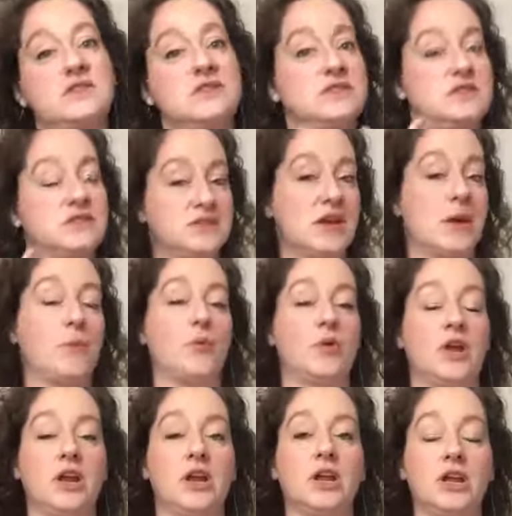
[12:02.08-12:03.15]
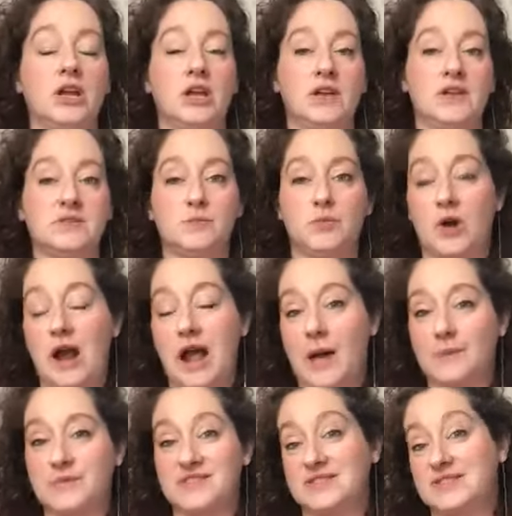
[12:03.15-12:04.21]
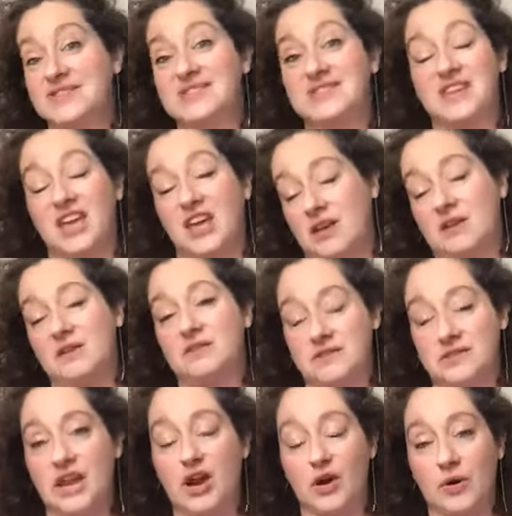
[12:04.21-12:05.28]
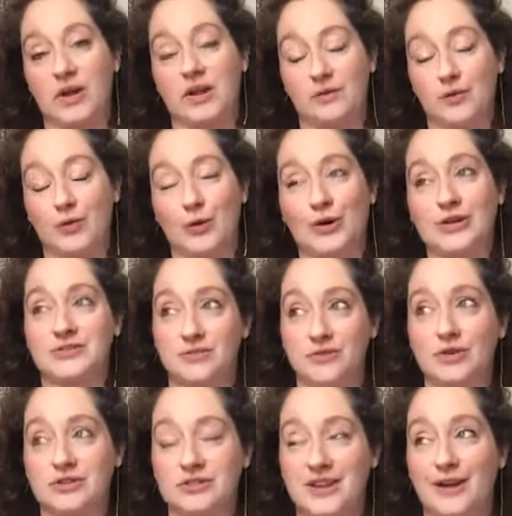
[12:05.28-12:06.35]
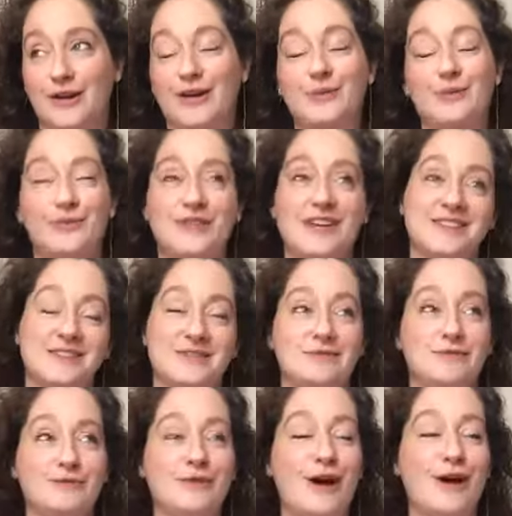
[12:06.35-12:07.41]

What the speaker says: is separate, is perhaps scary. Of course, fear is scary. That's not